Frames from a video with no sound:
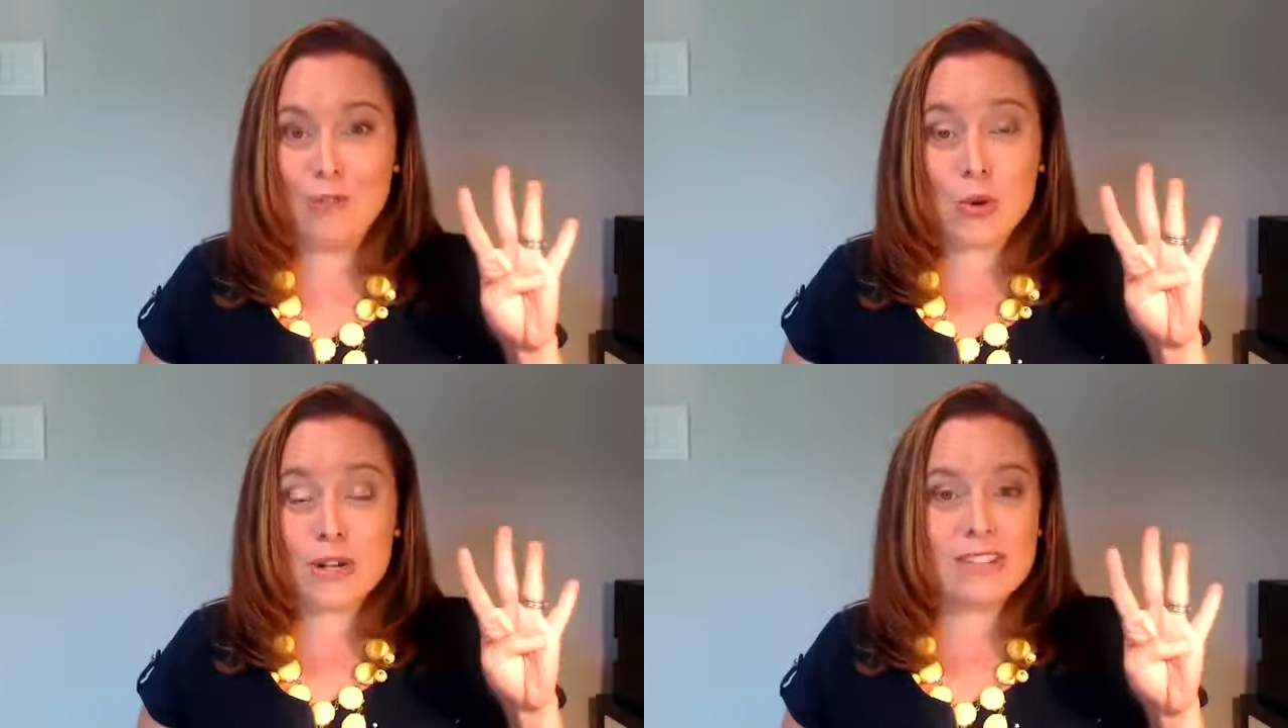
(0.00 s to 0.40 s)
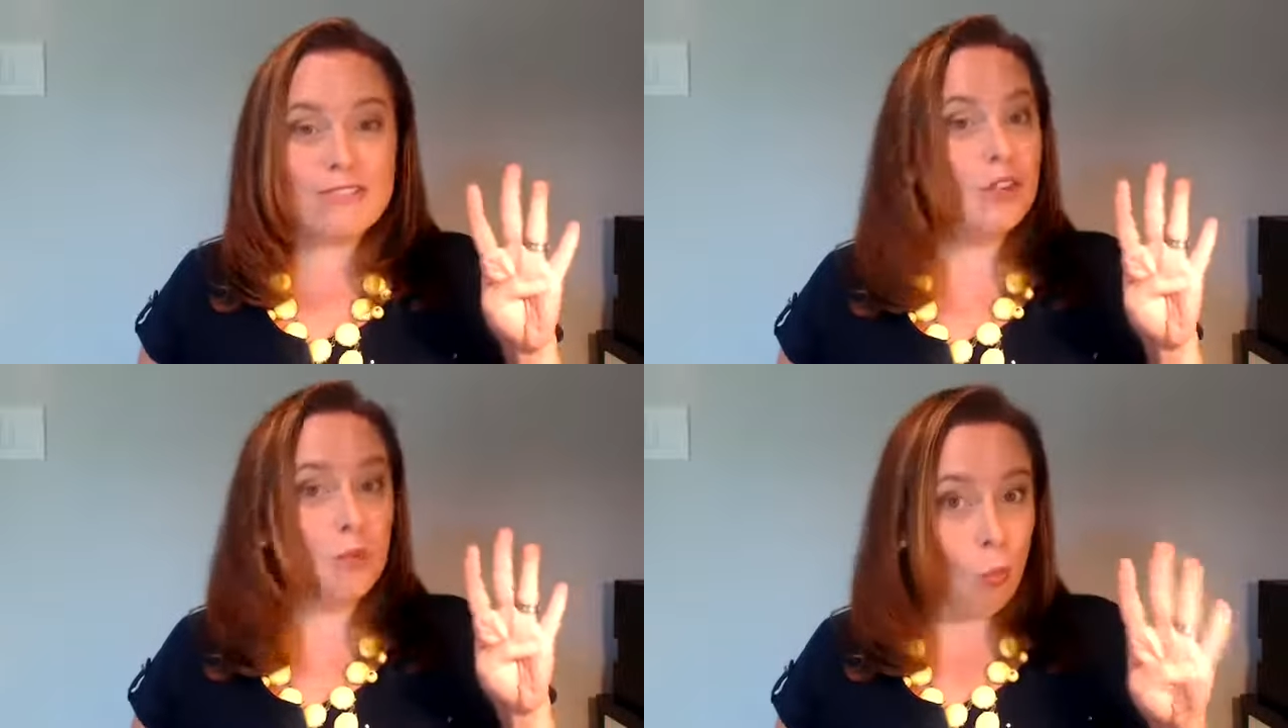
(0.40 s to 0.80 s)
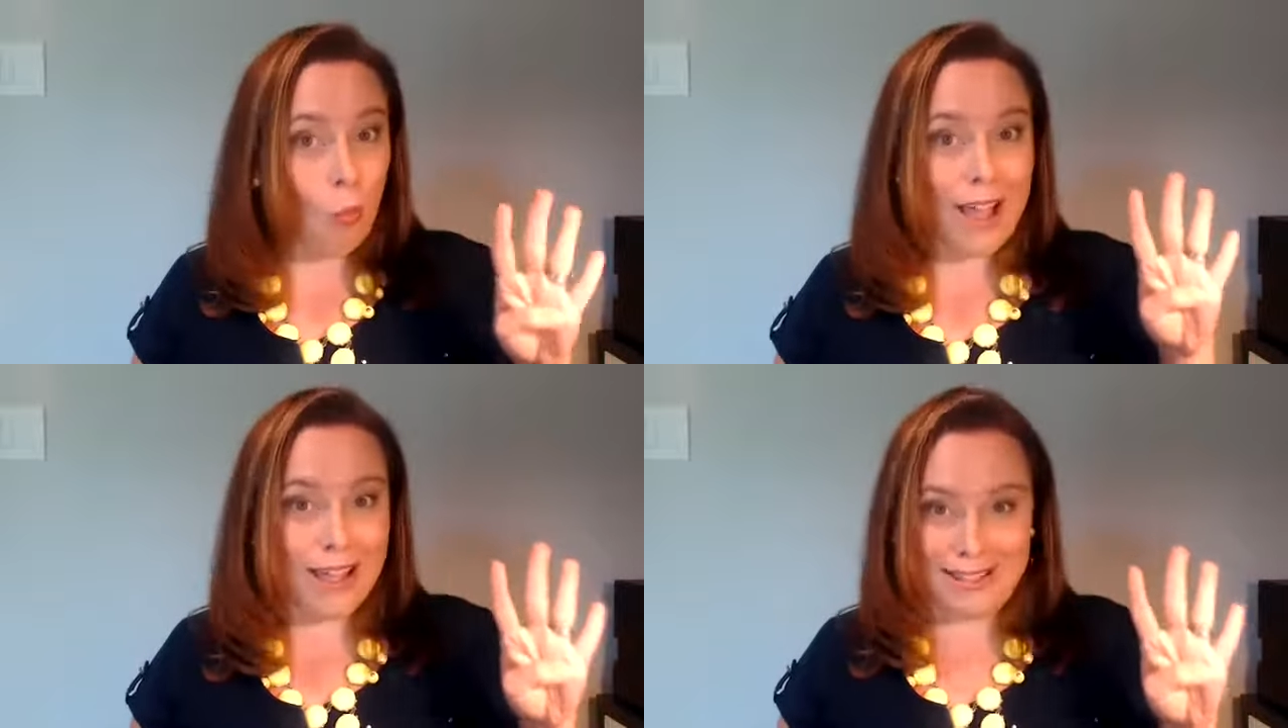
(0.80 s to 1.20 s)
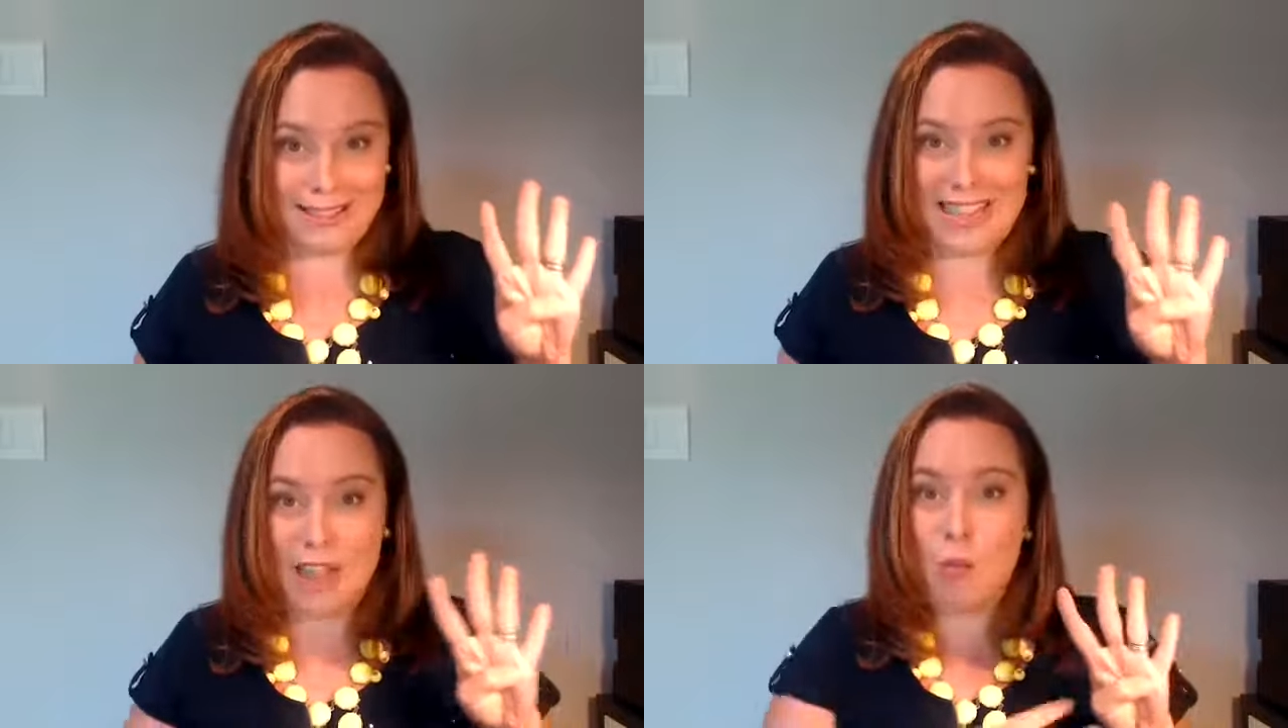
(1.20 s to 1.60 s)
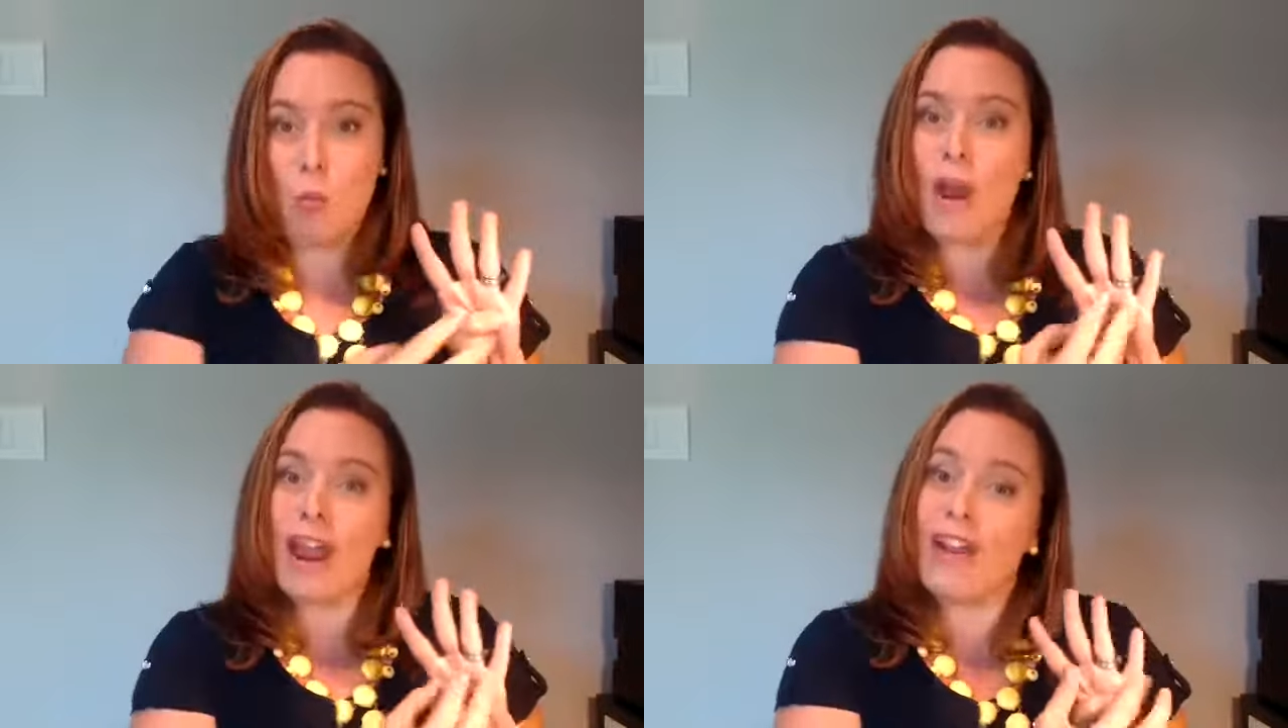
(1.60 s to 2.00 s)
four different ones,
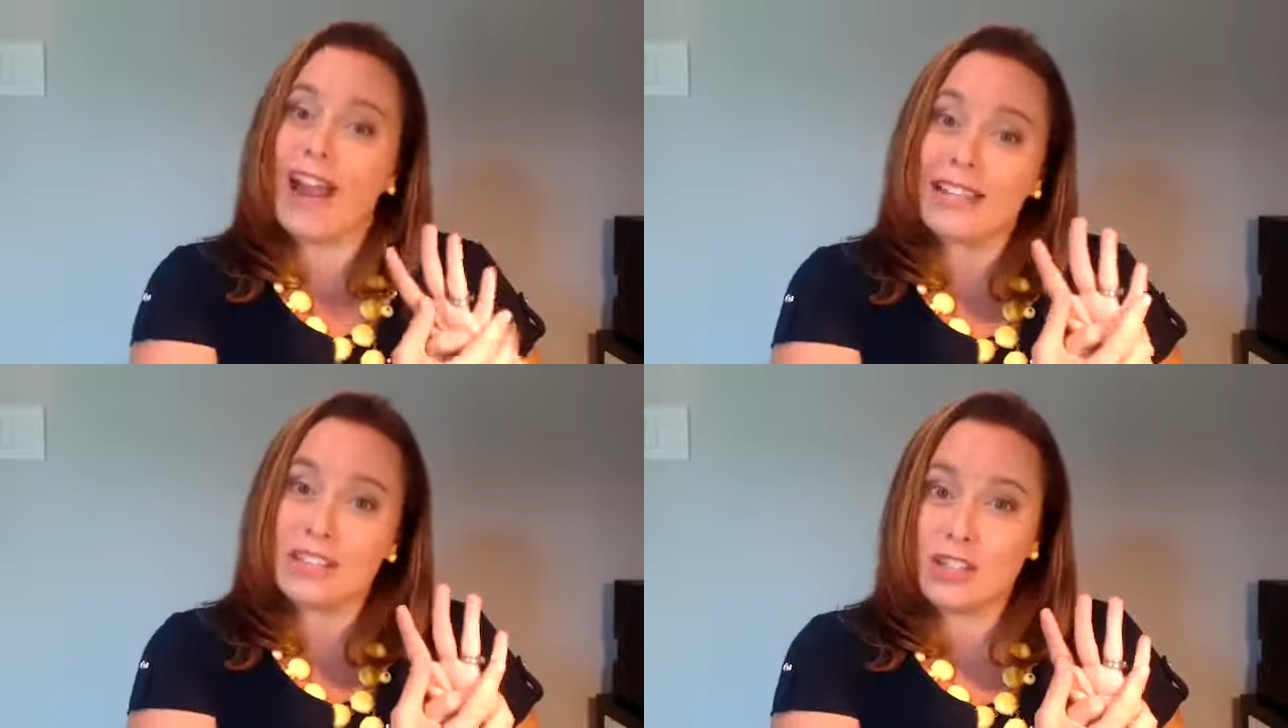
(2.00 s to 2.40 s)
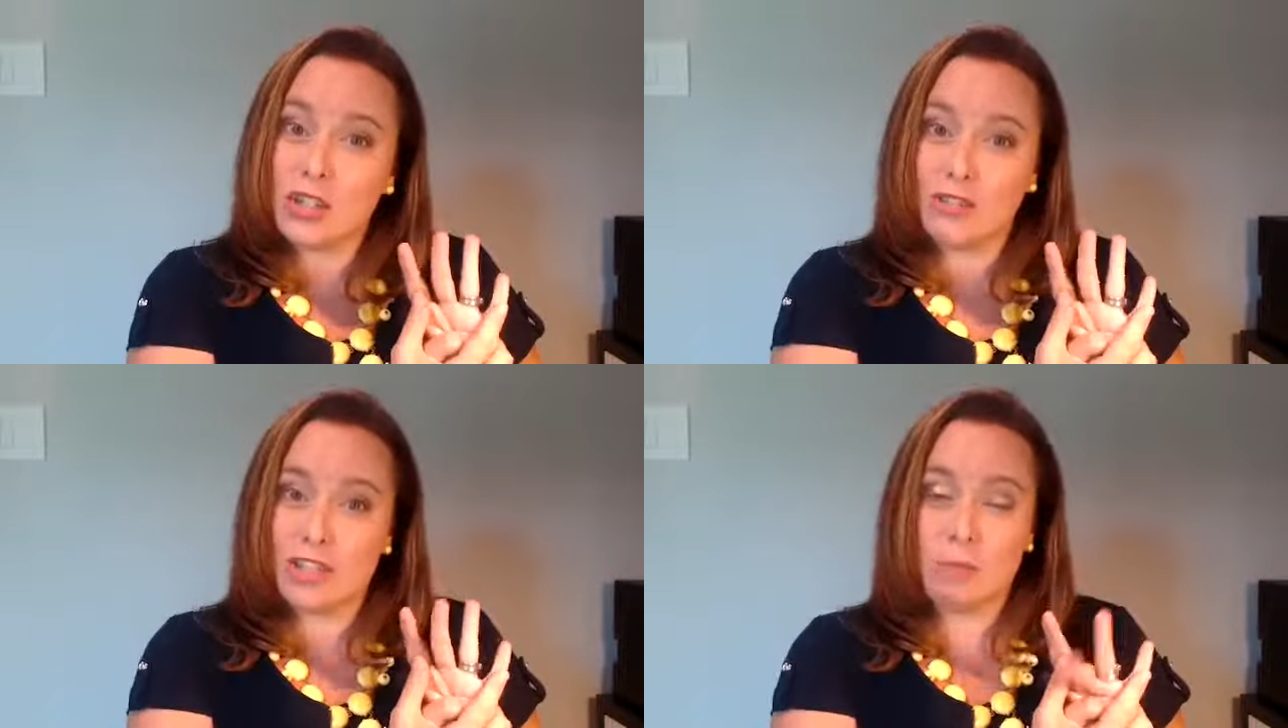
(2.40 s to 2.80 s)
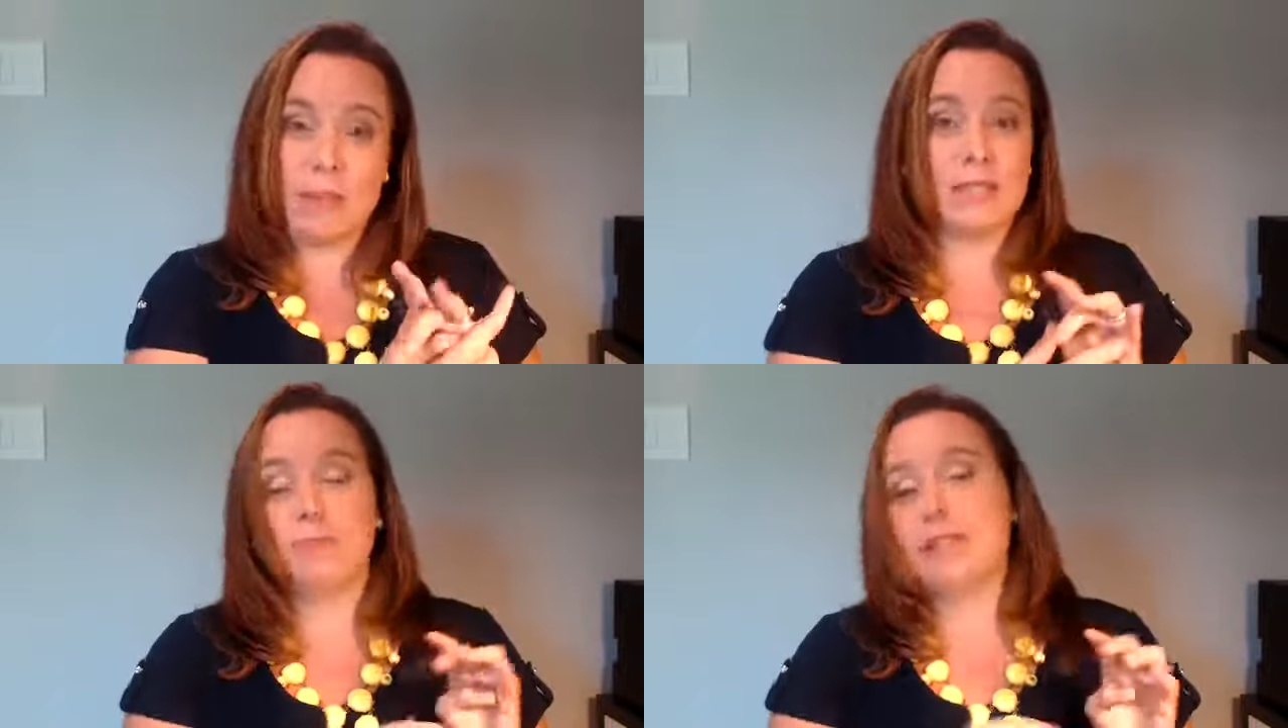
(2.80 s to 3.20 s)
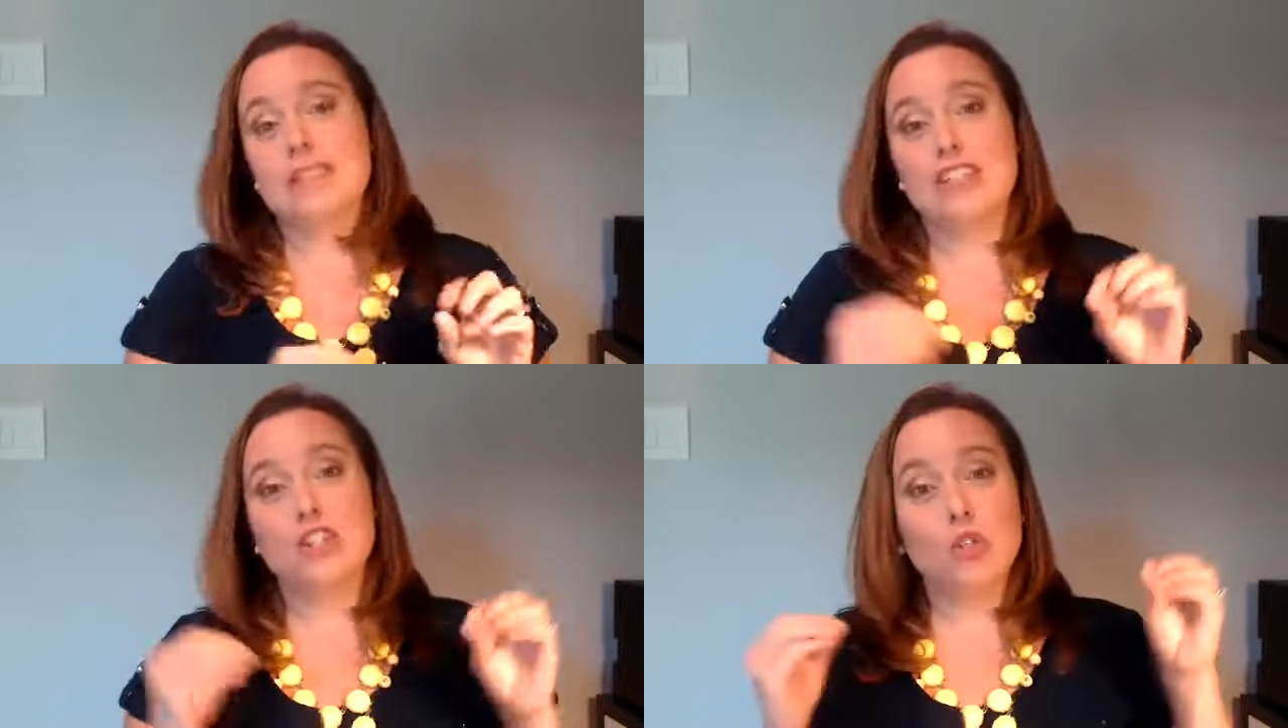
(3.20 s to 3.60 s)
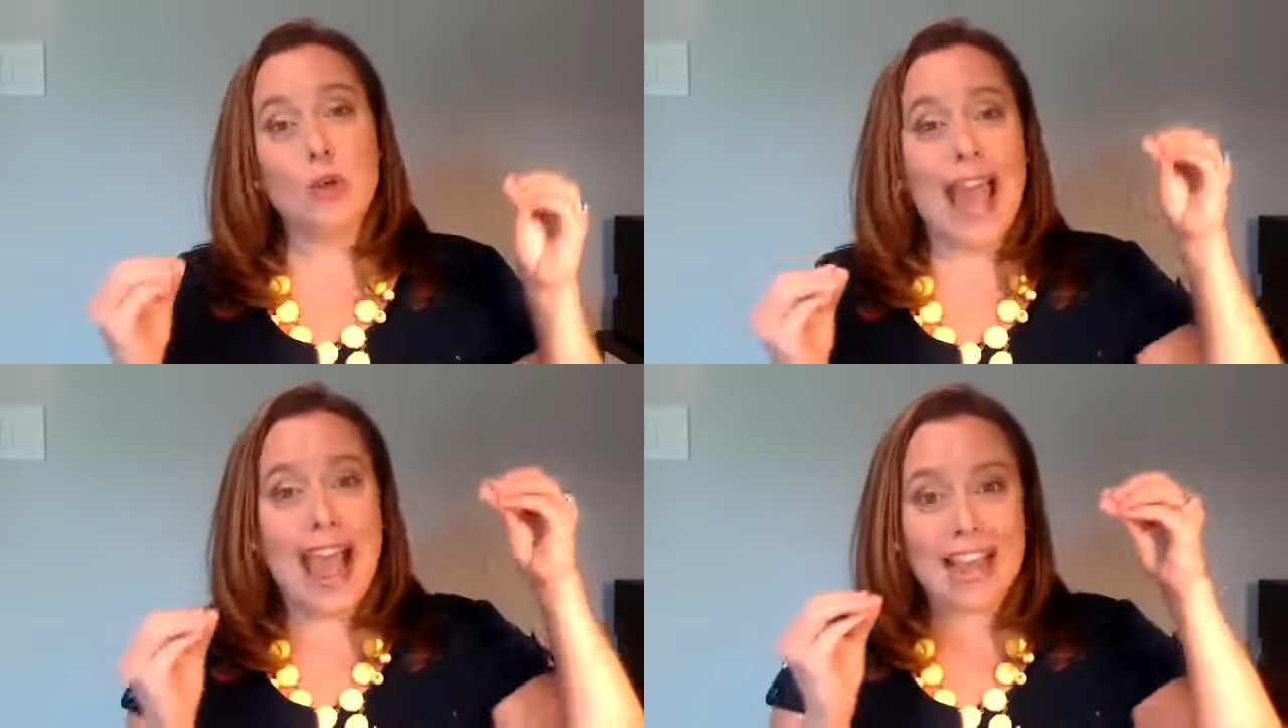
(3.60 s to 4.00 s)
and where as a service-based business you